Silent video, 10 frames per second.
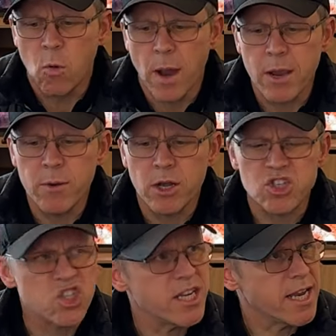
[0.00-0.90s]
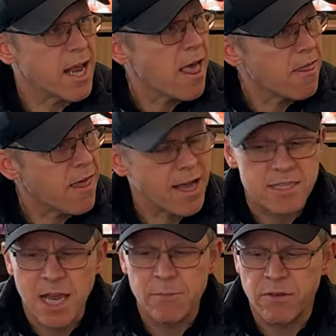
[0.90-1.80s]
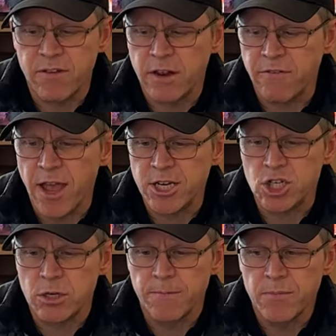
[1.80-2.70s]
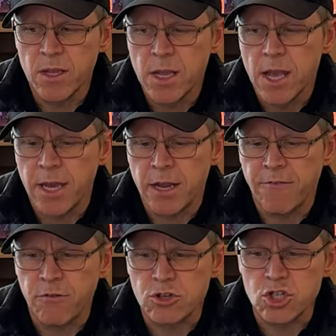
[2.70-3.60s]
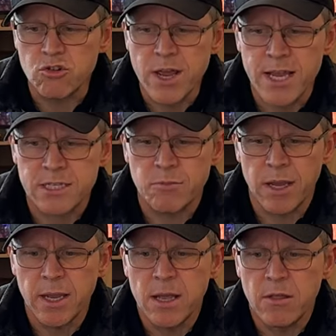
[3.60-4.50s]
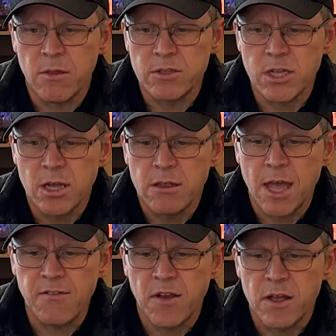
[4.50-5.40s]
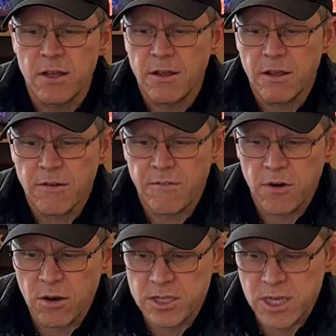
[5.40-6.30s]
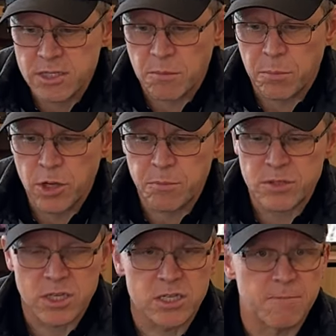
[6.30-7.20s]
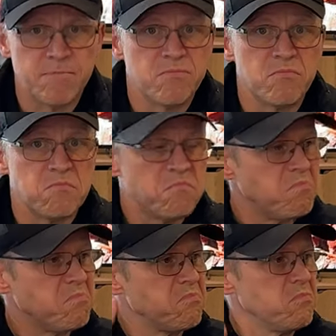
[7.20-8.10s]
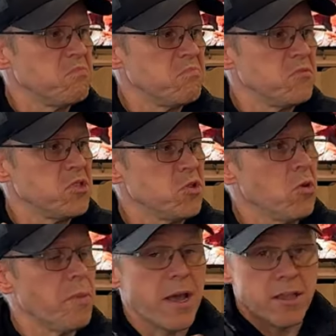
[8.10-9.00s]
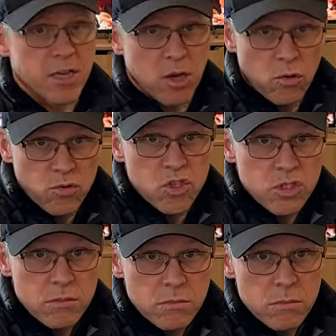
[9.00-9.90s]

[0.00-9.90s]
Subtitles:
Why are we not seeing that type of innovation? And it frustrates me that they've, for all intents and purposes, stuck by the guns,